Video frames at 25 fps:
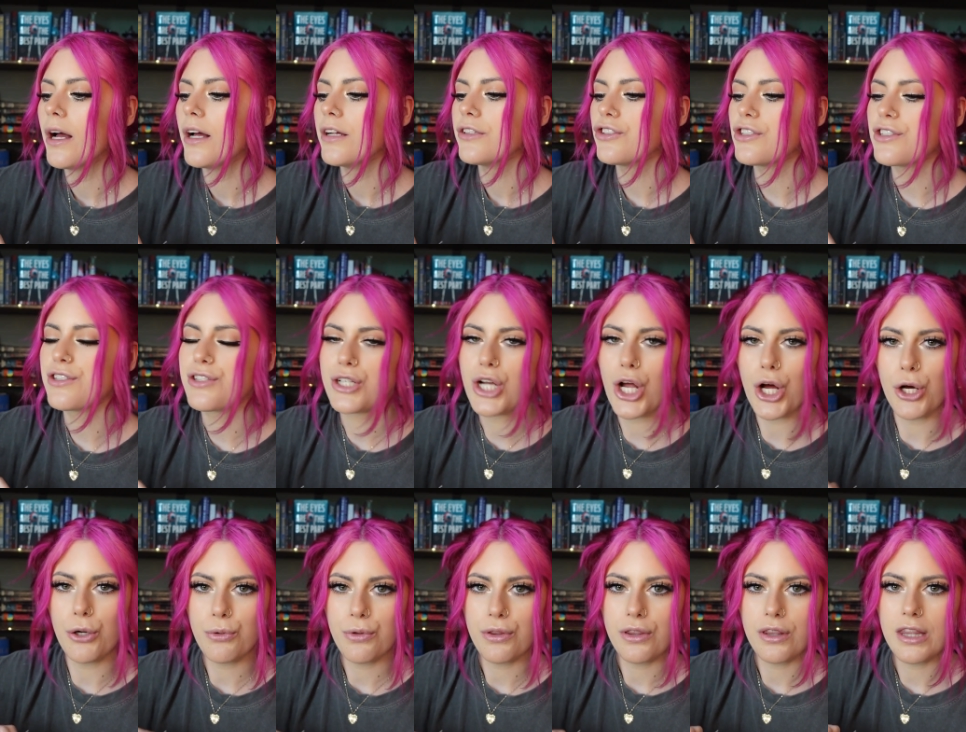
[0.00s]
just
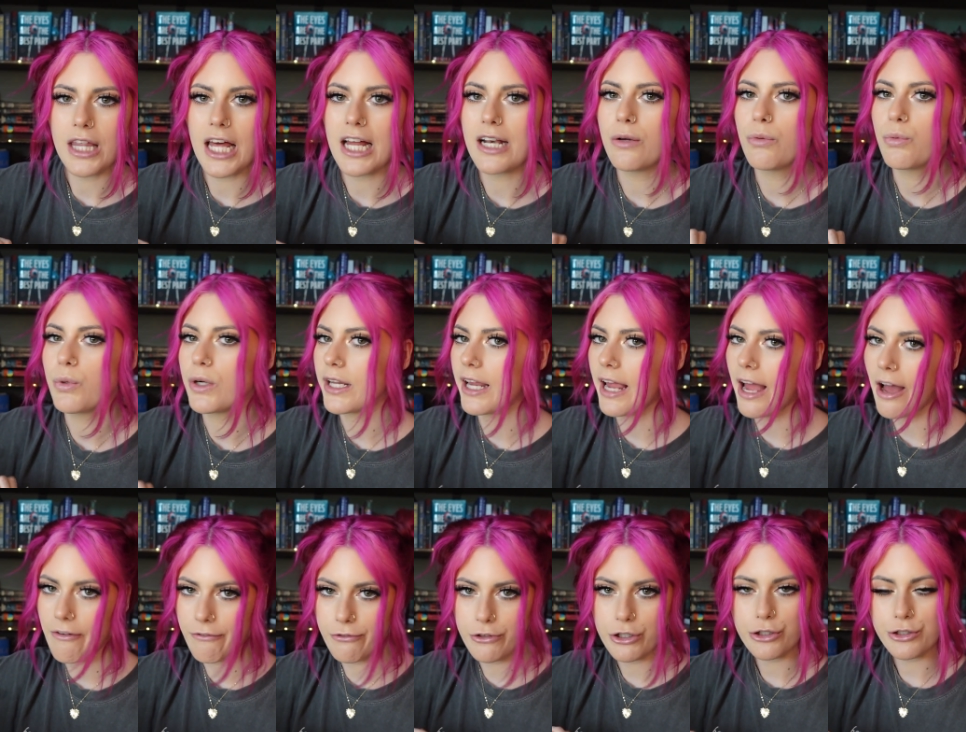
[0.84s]
know that it would
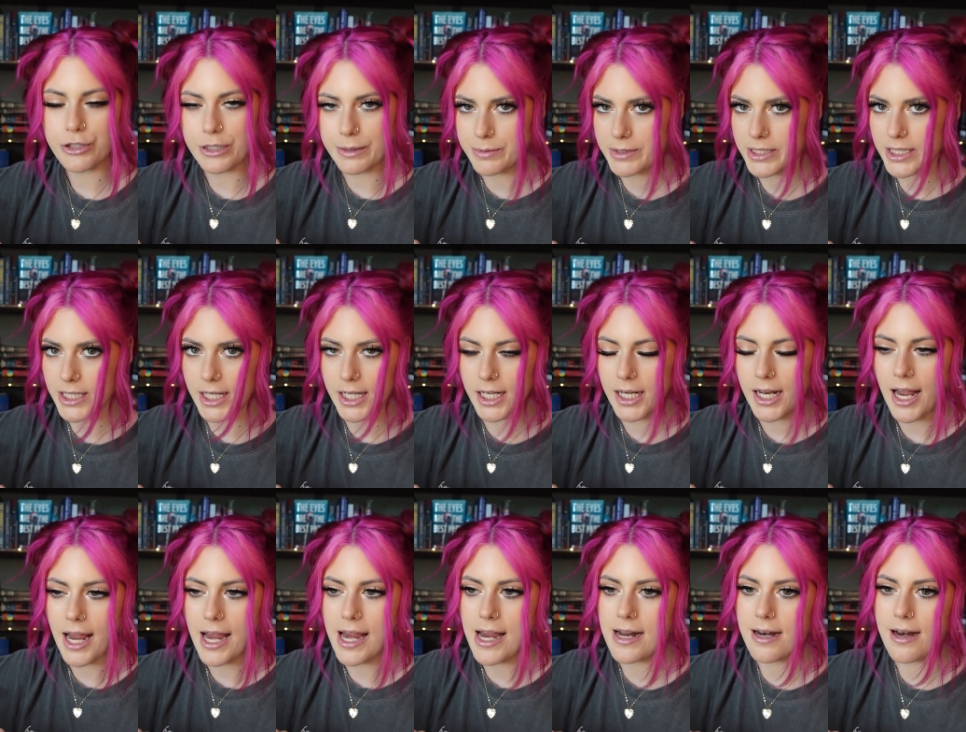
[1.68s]
count for
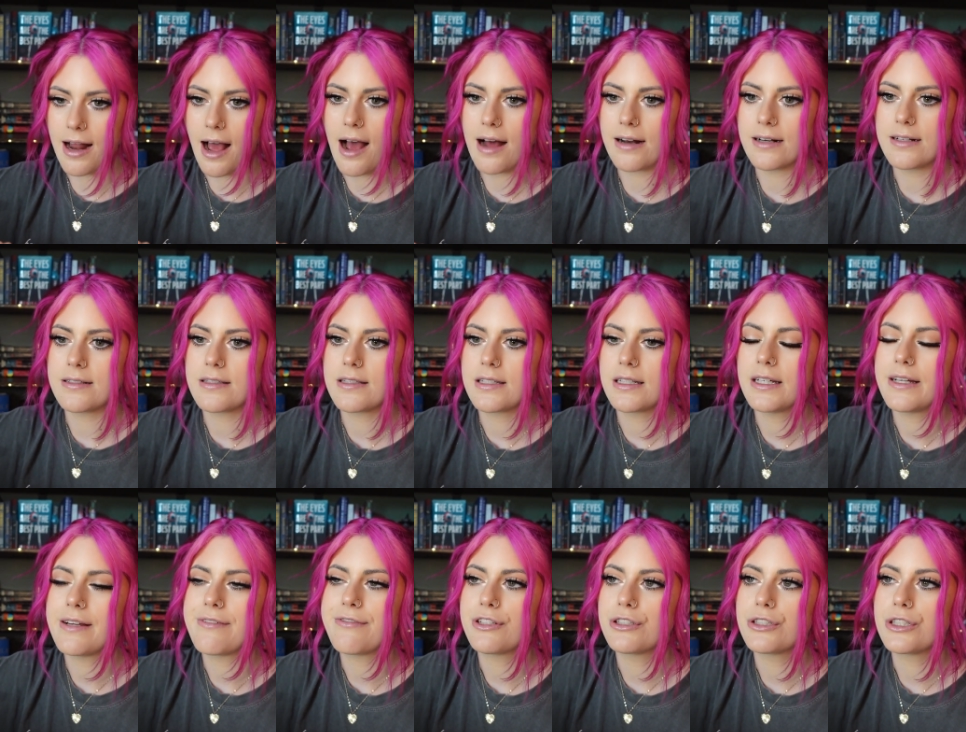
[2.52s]
cryptid, and
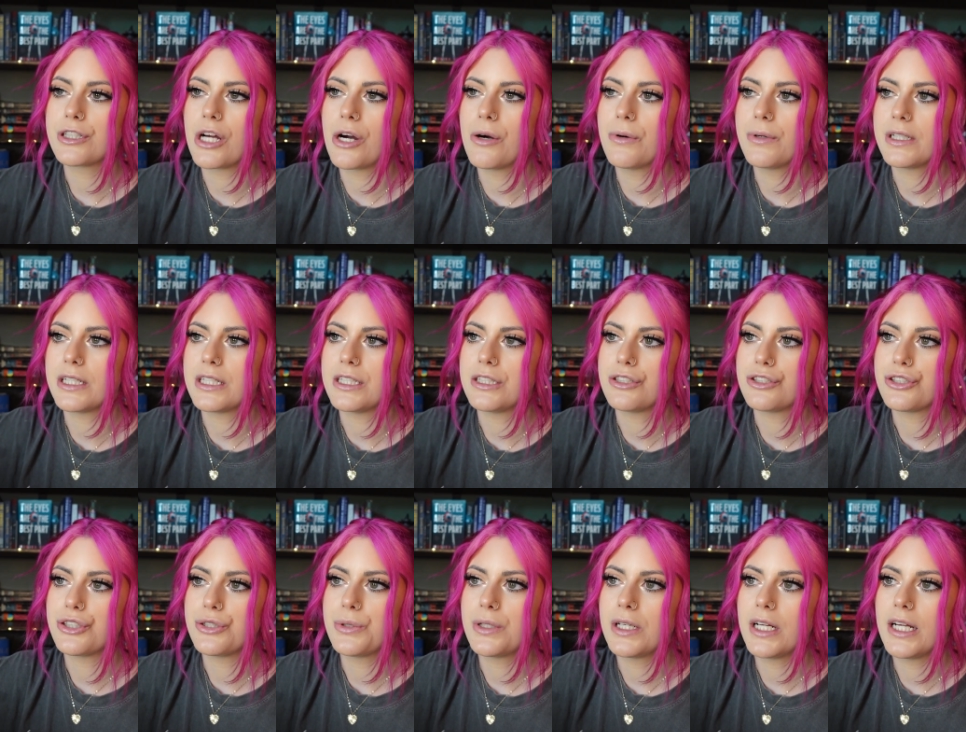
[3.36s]
honestly, if you're going
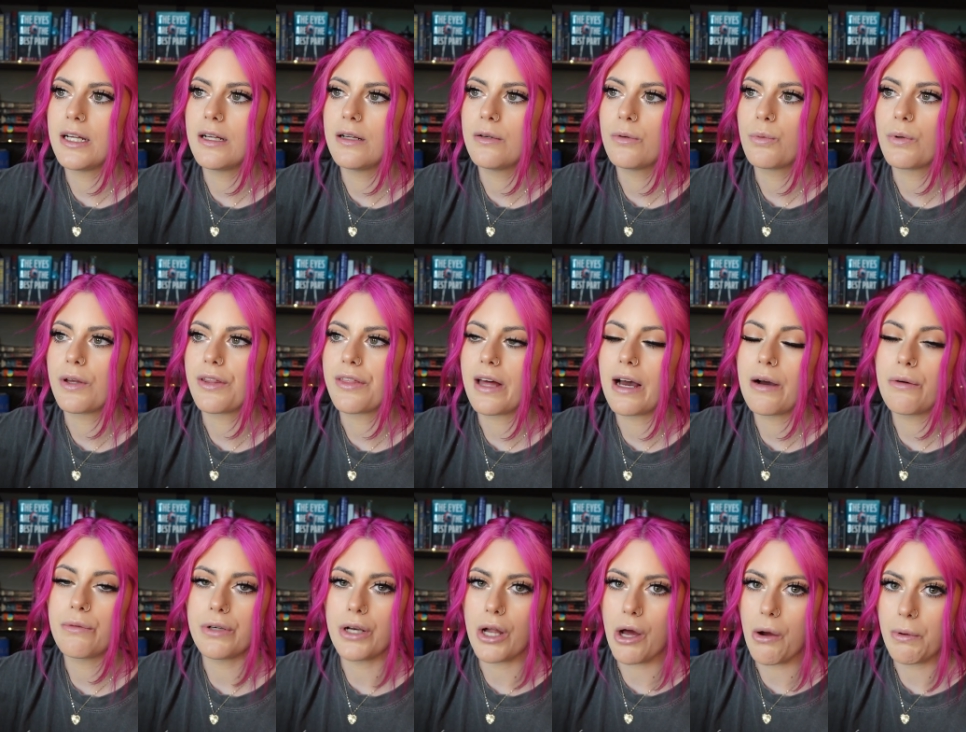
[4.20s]
into it
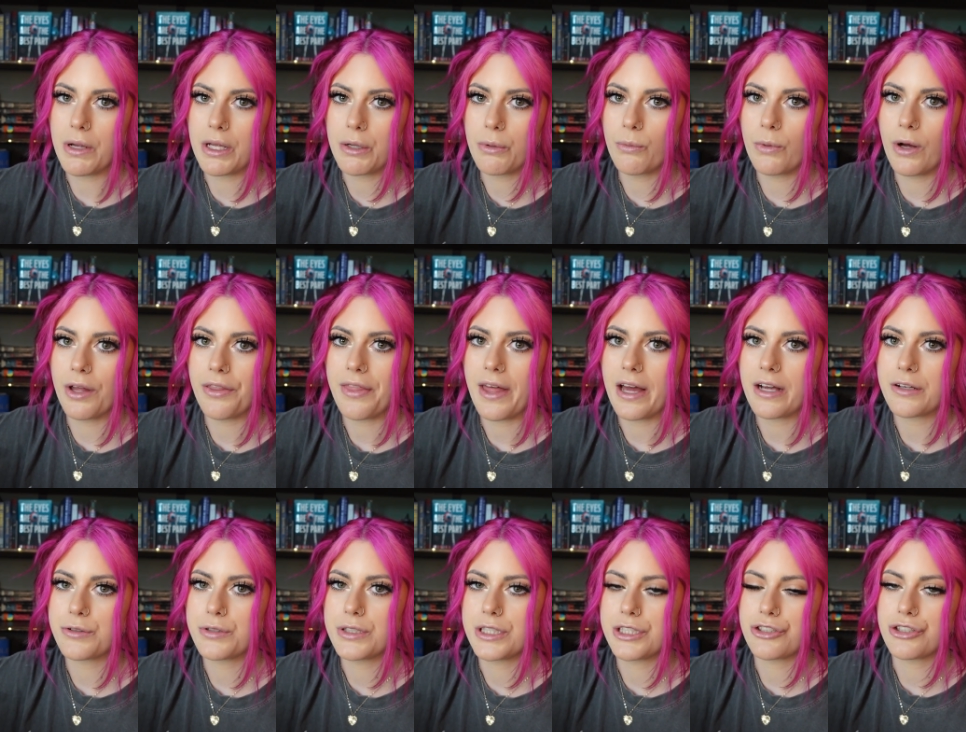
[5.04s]
without knowing what
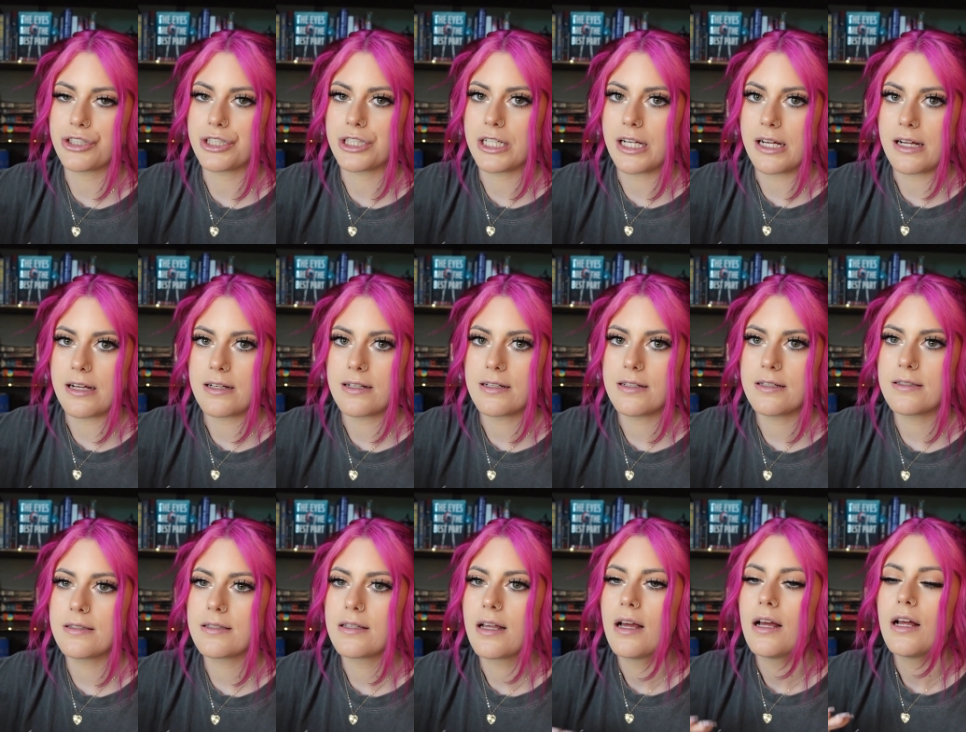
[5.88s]
that creature
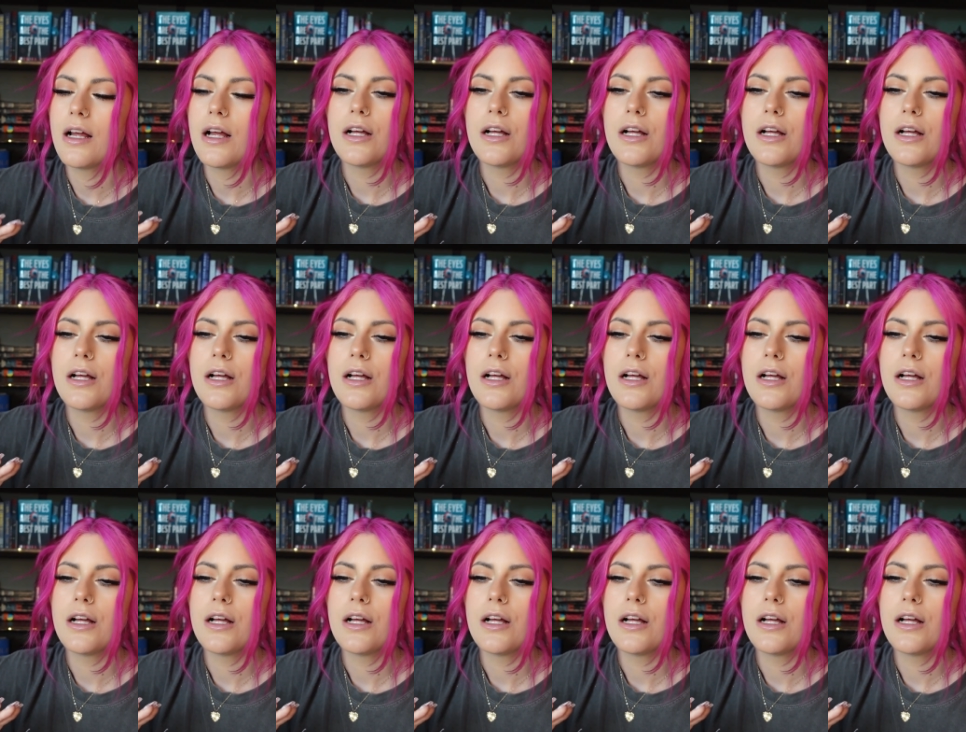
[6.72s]
is,